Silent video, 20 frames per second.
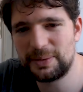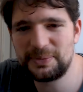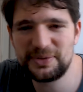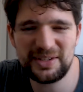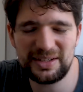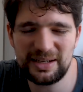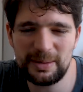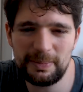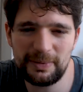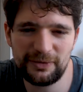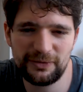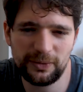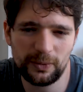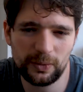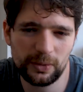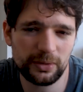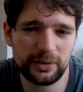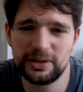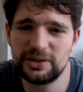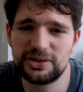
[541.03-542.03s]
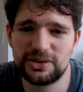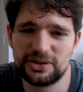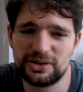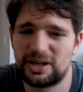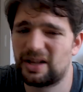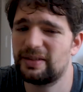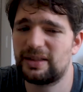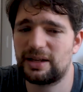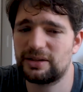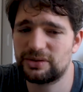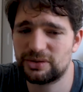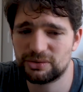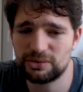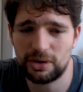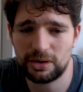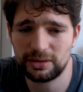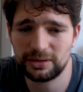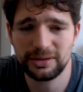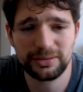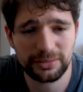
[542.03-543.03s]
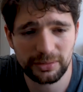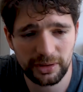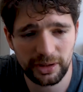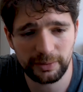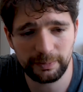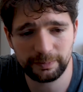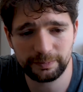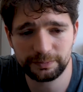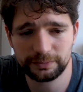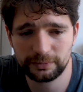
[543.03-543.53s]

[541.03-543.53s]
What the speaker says: seen it before. It's just not that strong, right?